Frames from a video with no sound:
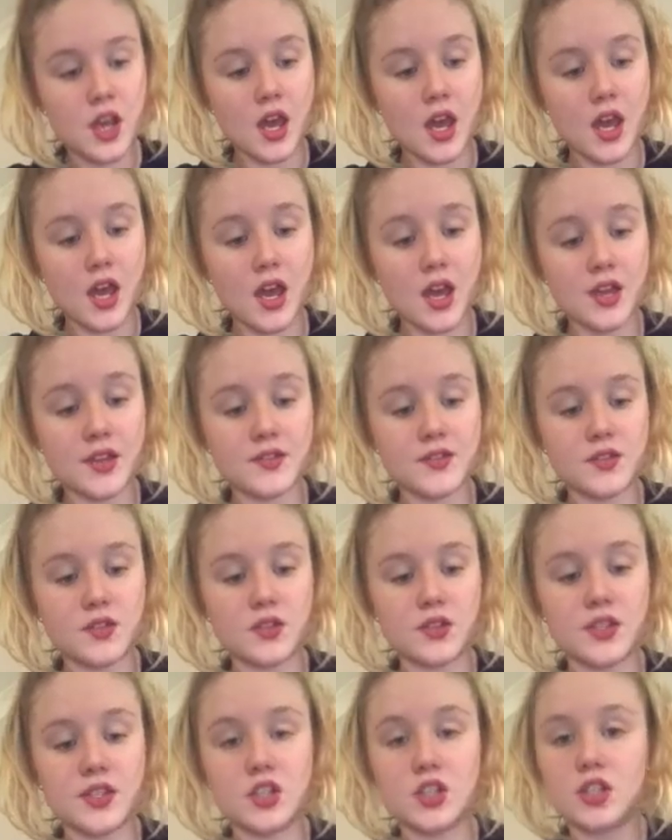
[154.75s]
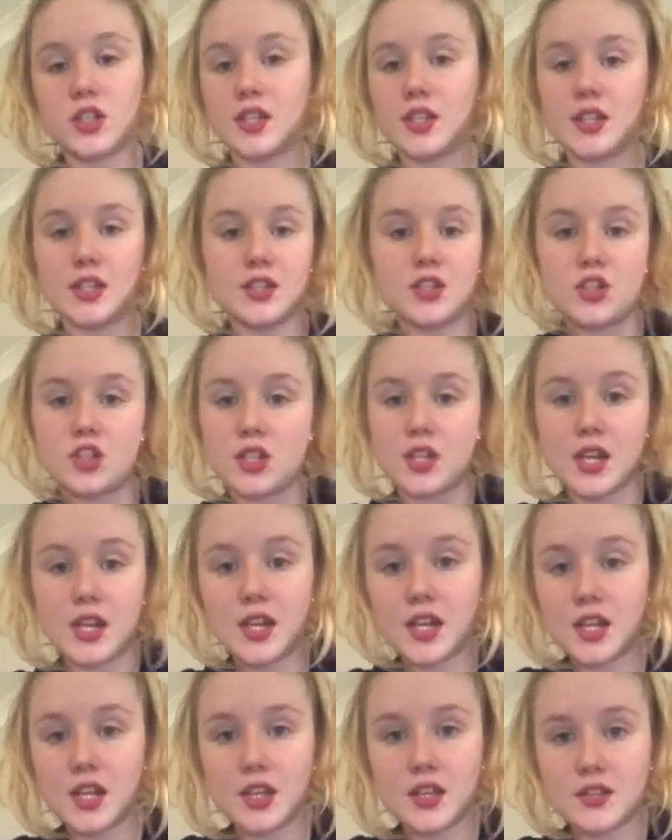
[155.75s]
So essentially it is
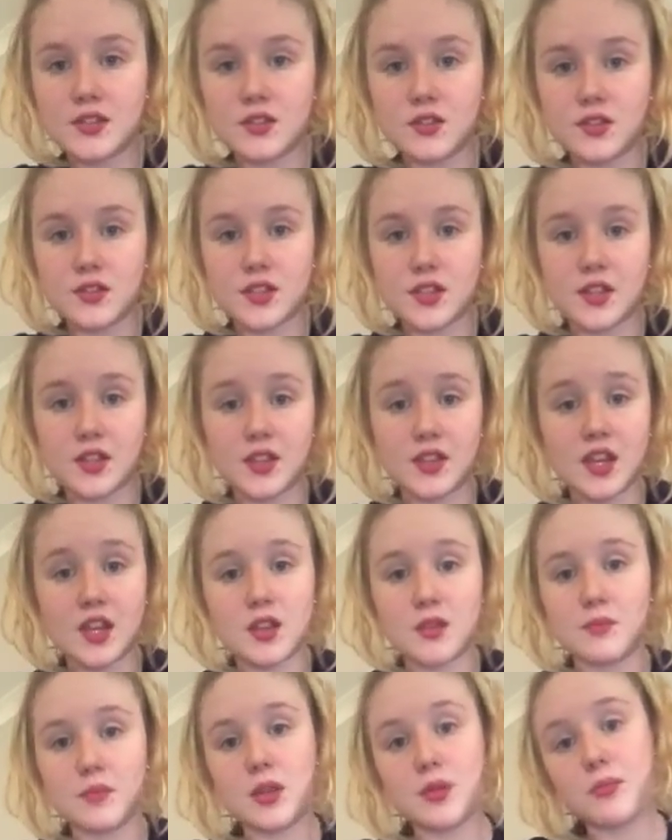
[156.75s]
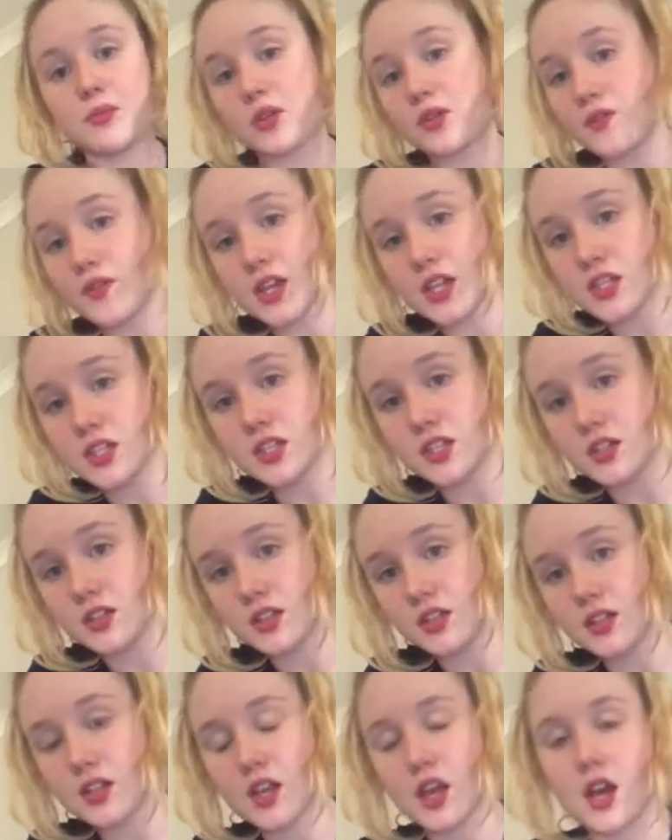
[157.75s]
genetic. It's not something that can be
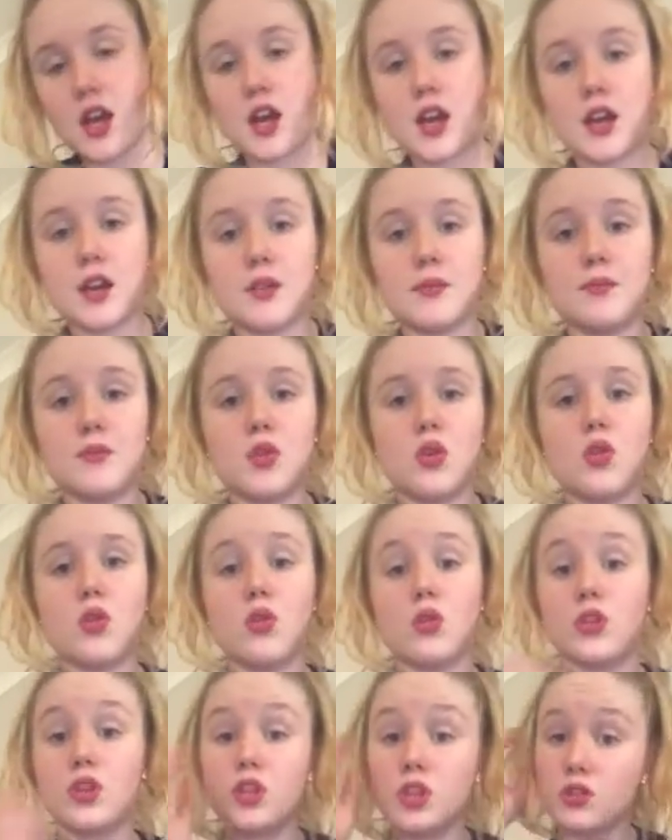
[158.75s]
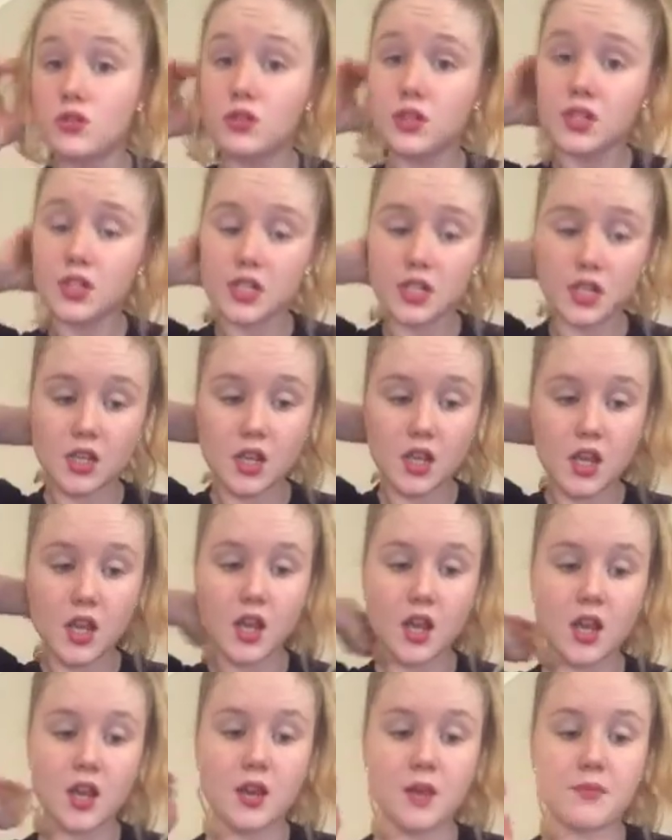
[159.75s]
prevented or cured,
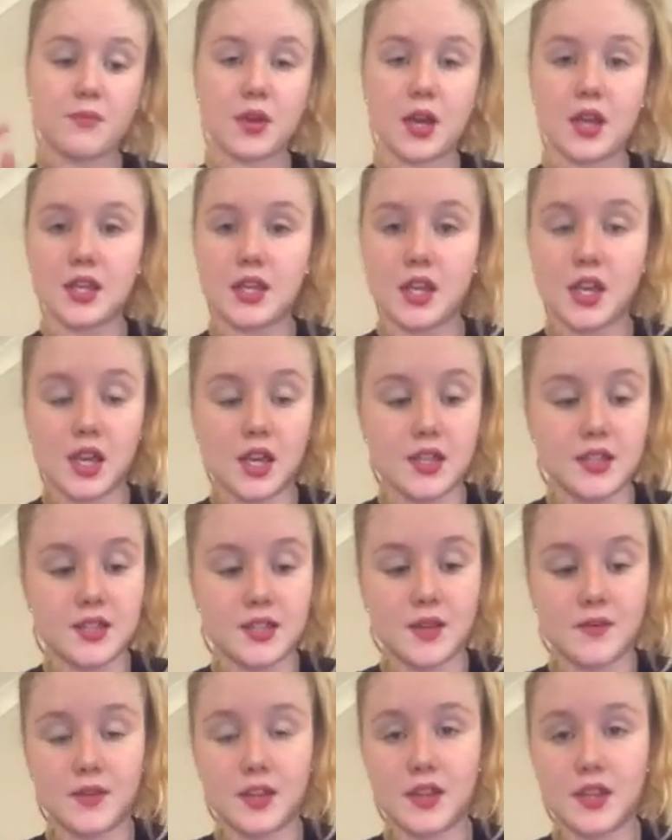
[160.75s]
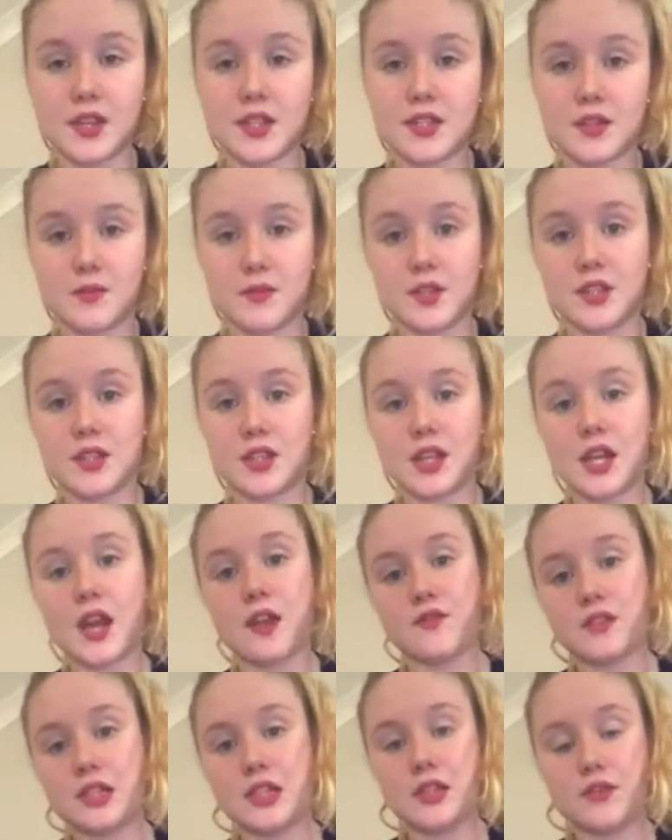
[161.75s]
but yeah, it's something that someone's going to
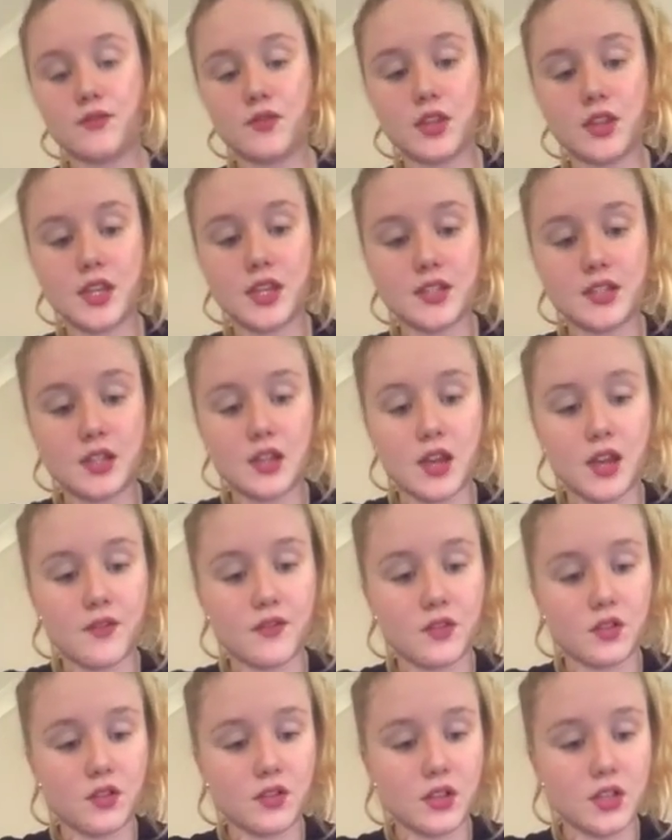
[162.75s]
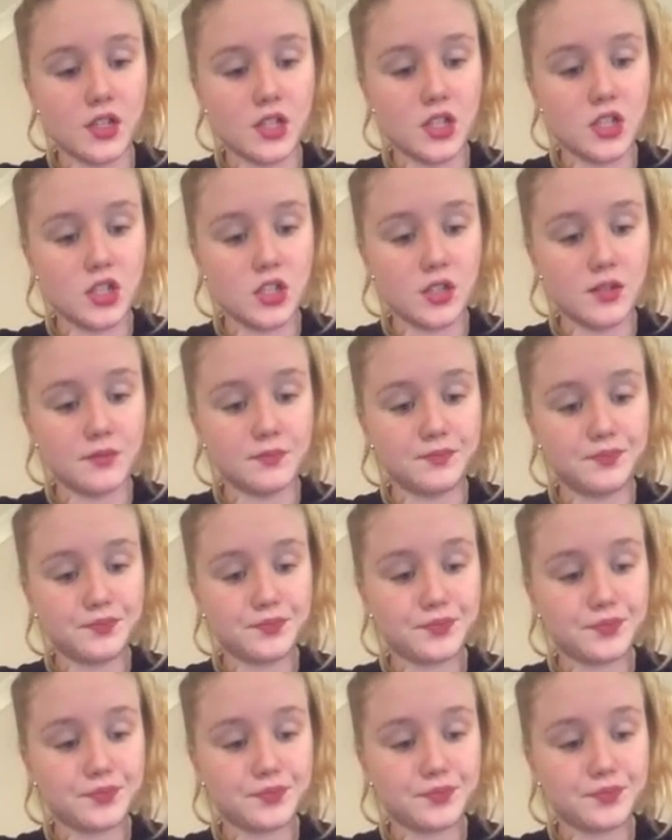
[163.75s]
have to live with as a lifelong condition.